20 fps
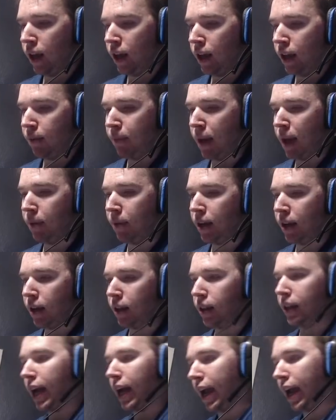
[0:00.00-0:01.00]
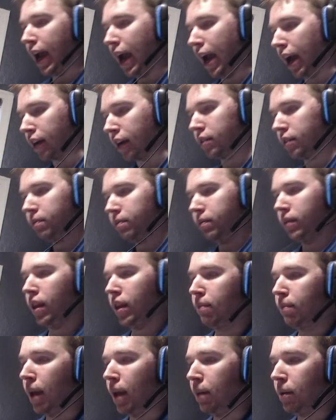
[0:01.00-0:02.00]
Maybe the guy hacked.
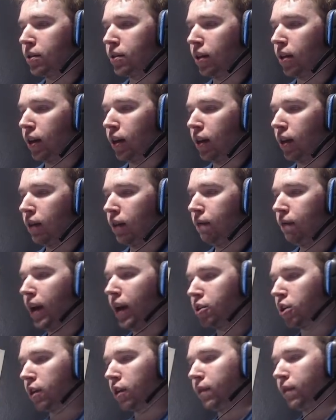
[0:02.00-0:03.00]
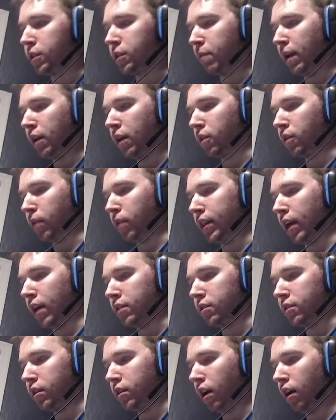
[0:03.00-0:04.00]
Maybe it's a feature if you spend over
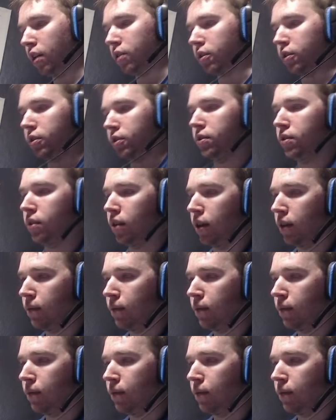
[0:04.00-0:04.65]
$20,000.